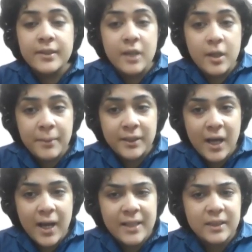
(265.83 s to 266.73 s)
The
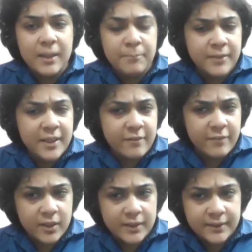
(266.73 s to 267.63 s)
Narmada and Tapti
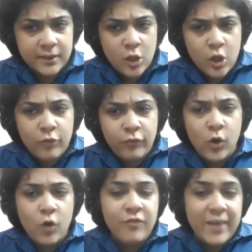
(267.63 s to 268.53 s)
rivers
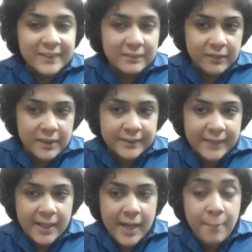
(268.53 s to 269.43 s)
flow
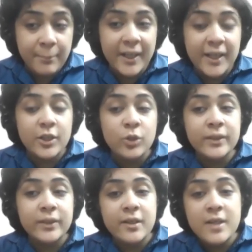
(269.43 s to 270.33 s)
westwards and empty
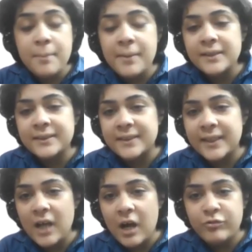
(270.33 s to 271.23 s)
into the Arabian
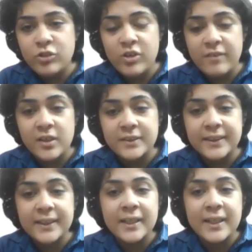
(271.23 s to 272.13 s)
Sea after
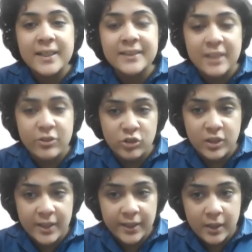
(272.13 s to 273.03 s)
traversing hilly
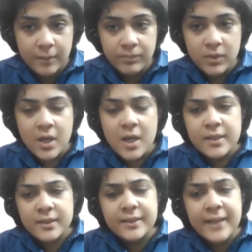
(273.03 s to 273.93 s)
central India.
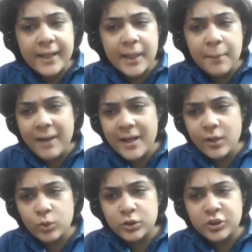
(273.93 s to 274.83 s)
The Deccan
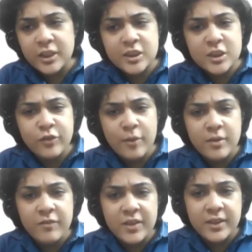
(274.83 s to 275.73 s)
Plateau stretches
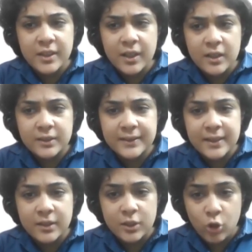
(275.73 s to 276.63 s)
from the Vindhyas
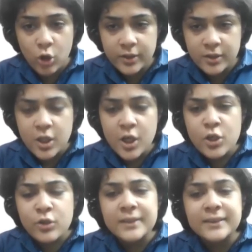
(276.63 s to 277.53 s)
in the north
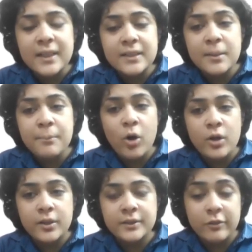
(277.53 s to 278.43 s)
to the southern
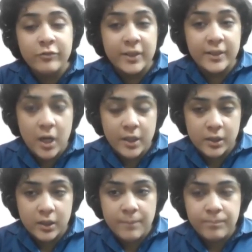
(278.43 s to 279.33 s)
borders of
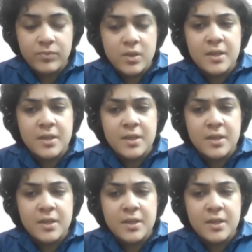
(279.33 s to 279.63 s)
Karnataka.